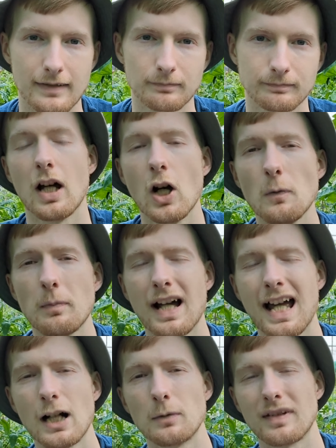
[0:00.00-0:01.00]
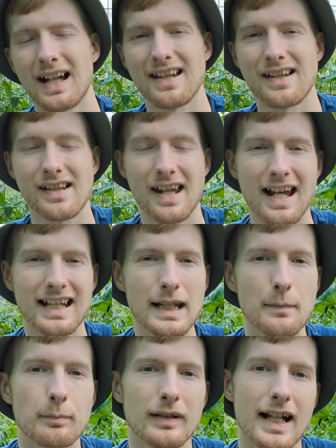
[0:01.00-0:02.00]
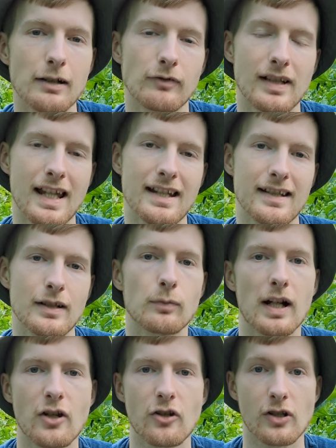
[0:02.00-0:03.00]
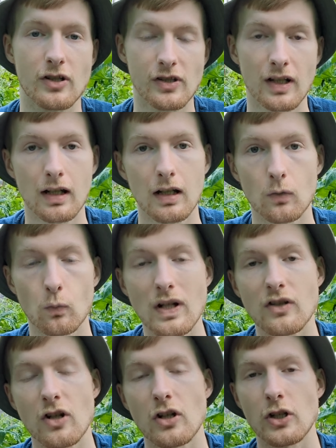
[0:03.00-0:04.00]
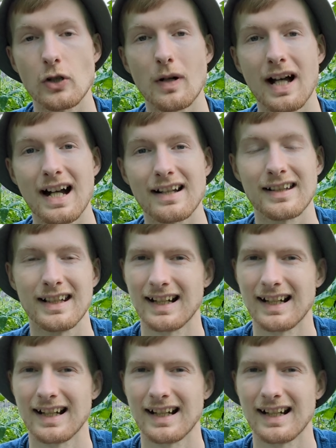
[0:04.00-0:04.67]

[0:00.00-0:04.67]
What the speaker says: So I hope I helped answer any blight related questions which you had,